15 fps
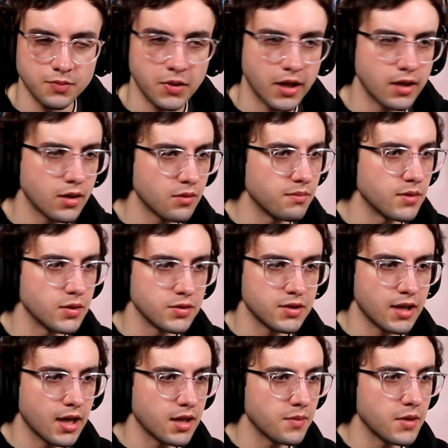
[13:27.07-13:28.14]
But I know most
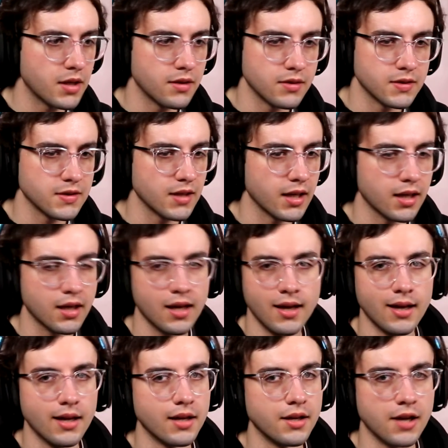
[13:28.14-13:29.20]
anime, it's like,
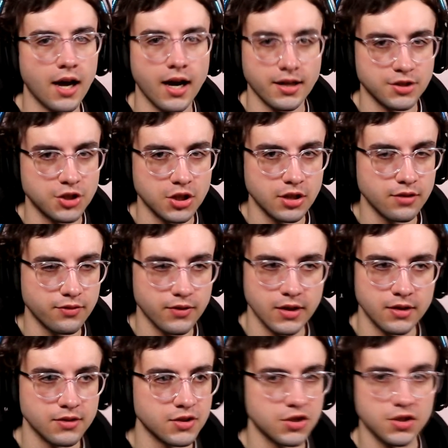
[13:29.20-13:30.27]
nah, chief, and
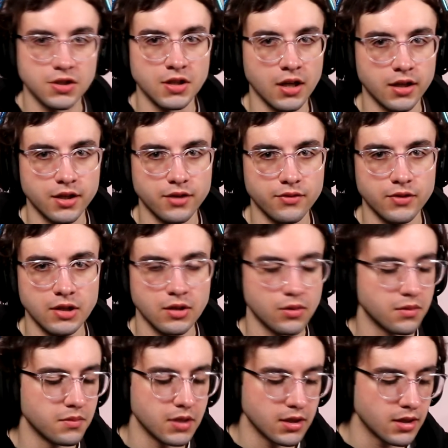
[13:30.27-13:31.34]
they'll just dunk your video
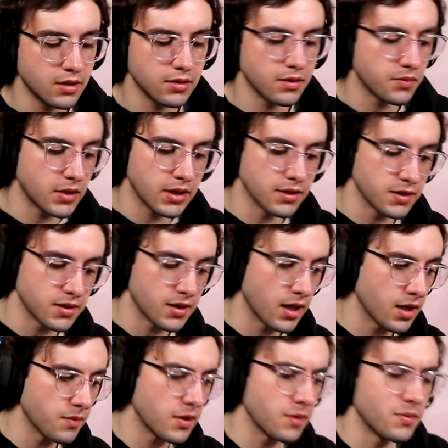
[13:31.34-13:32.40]
immediately because it's
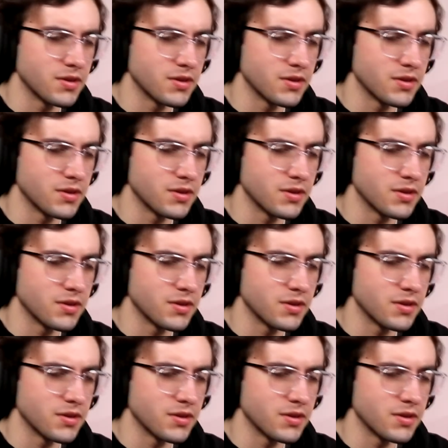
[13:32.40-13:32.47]
anime.